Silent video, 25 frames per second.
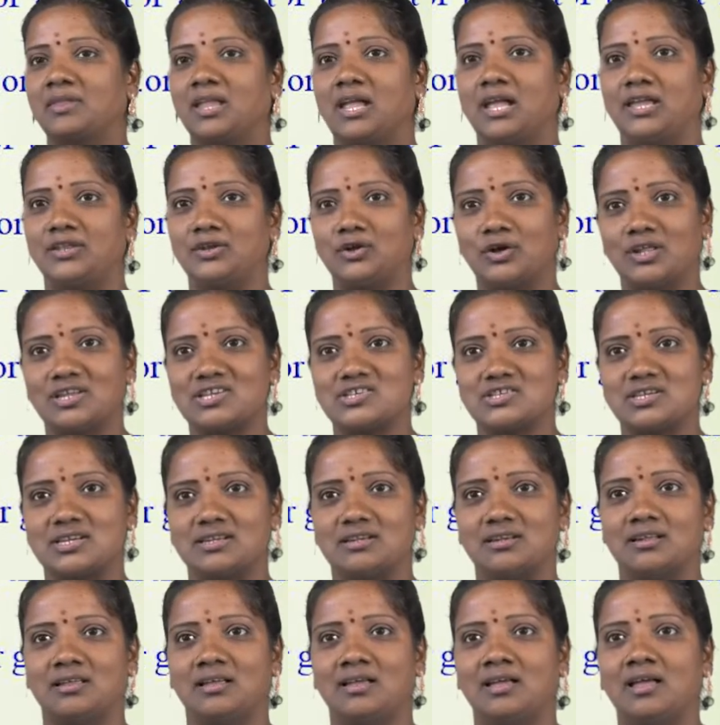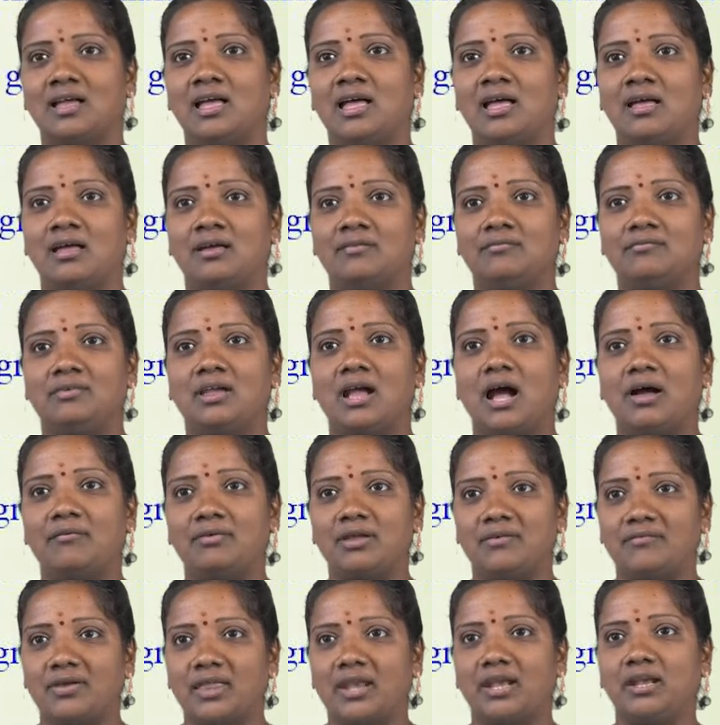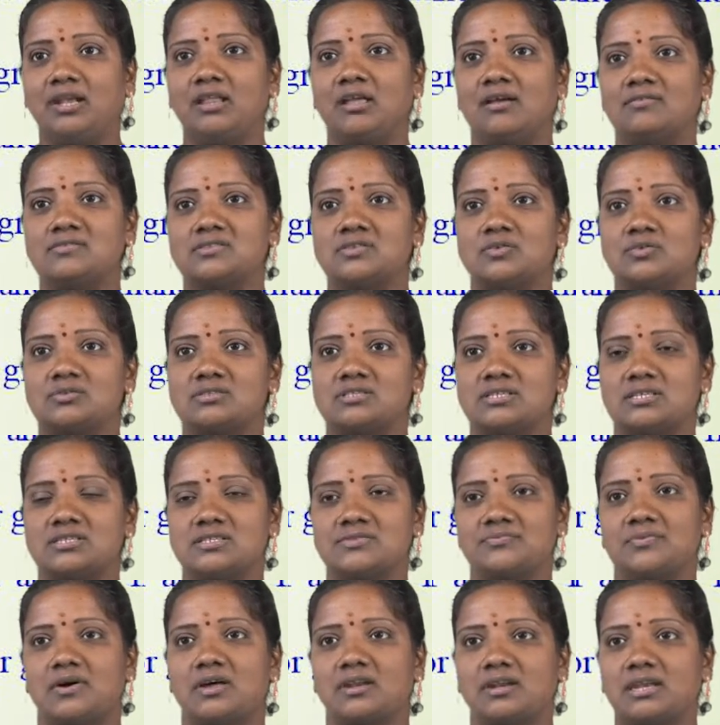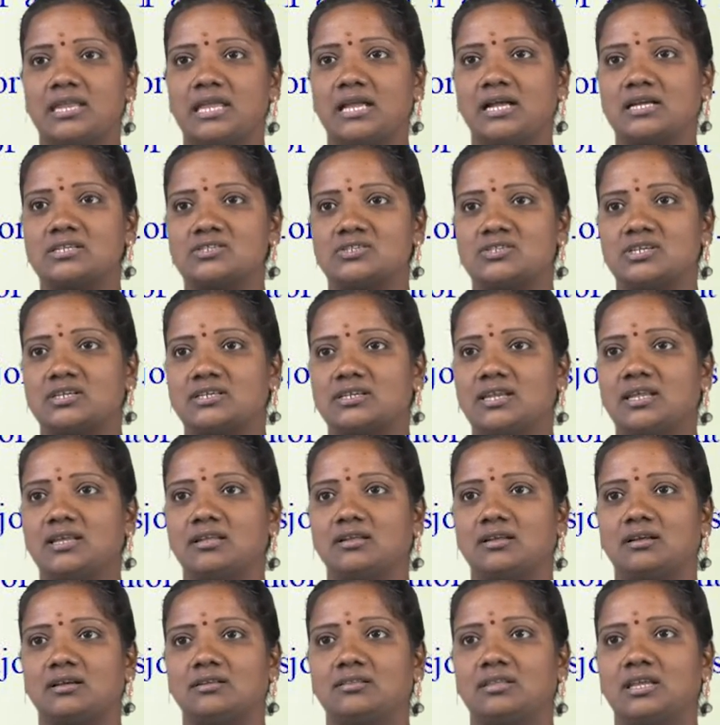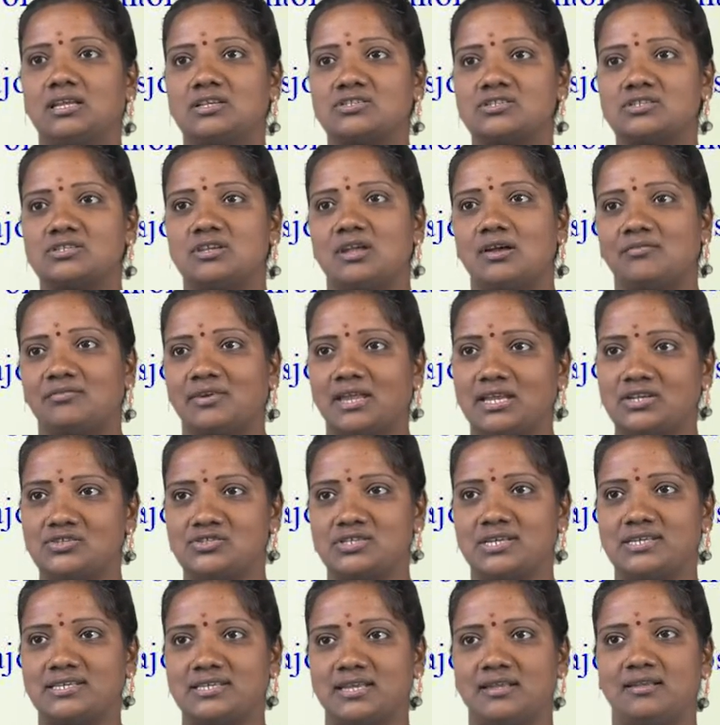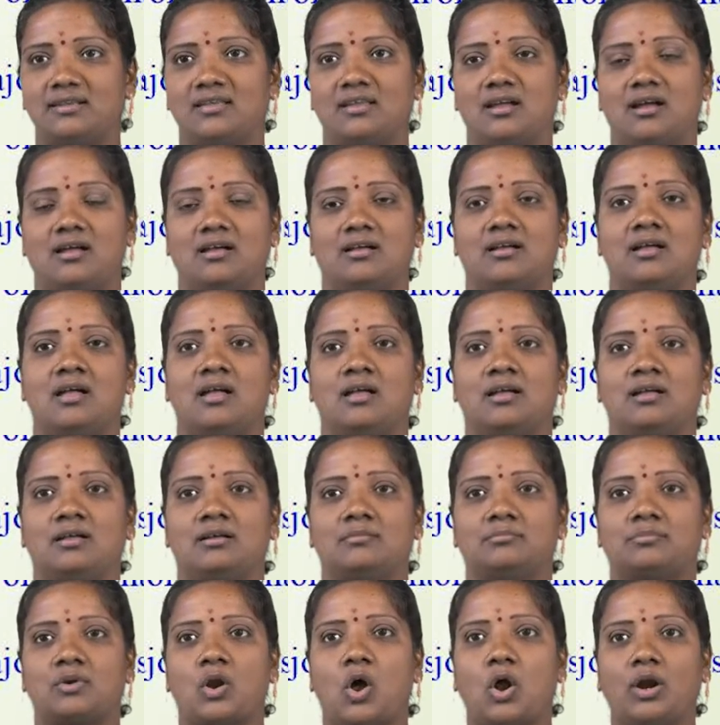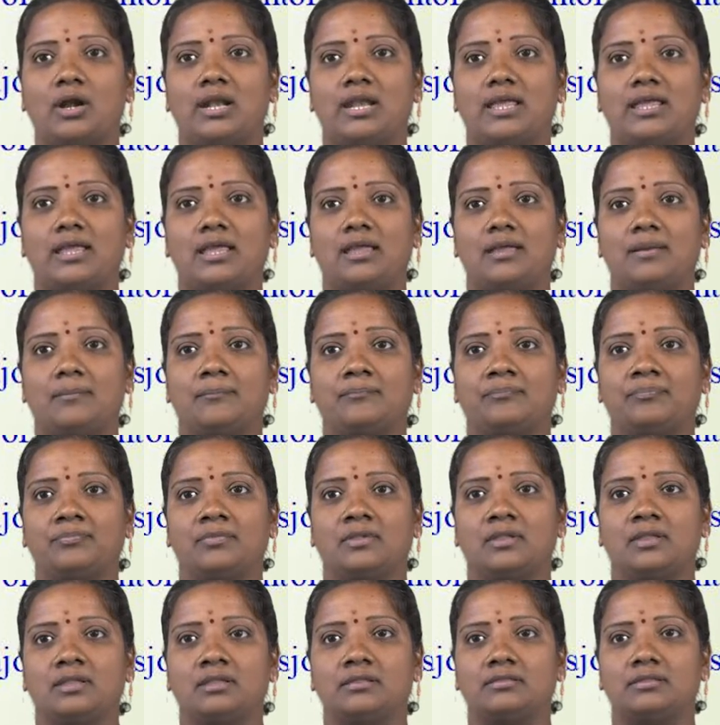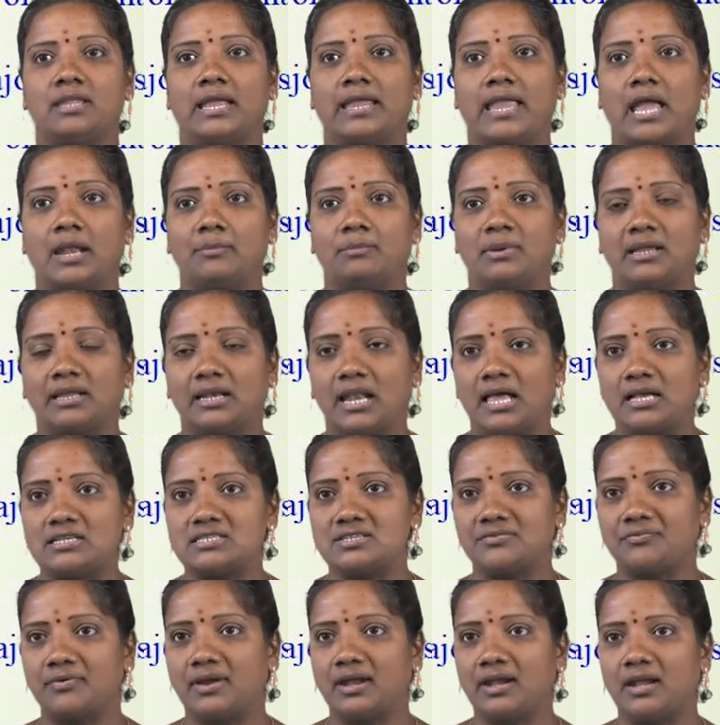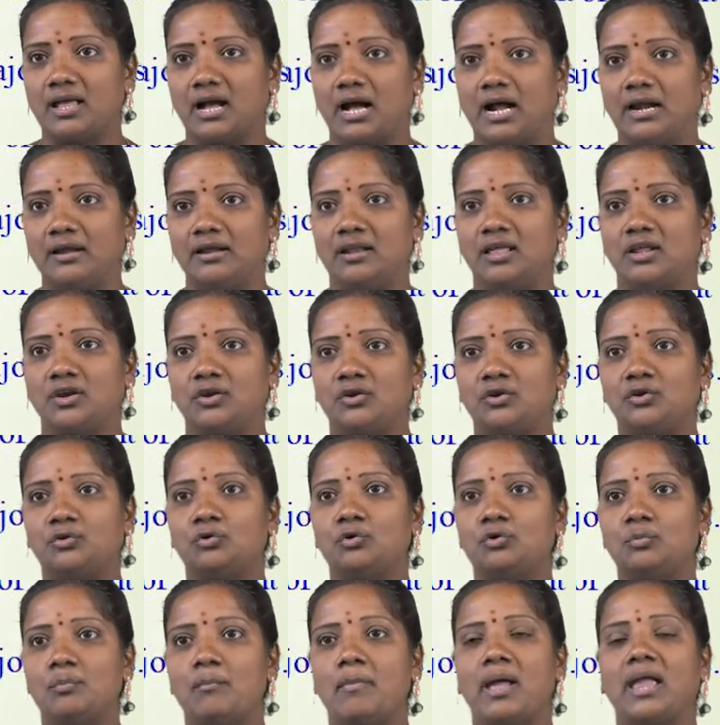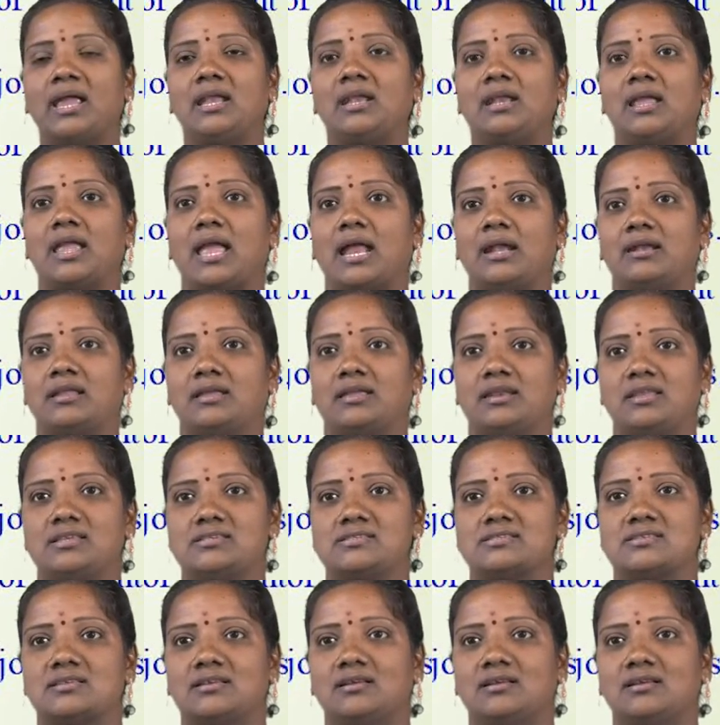Introduction. We have a variety of sources for reconstructing the history of ancient India. Broadly, they can be classified under two main categories.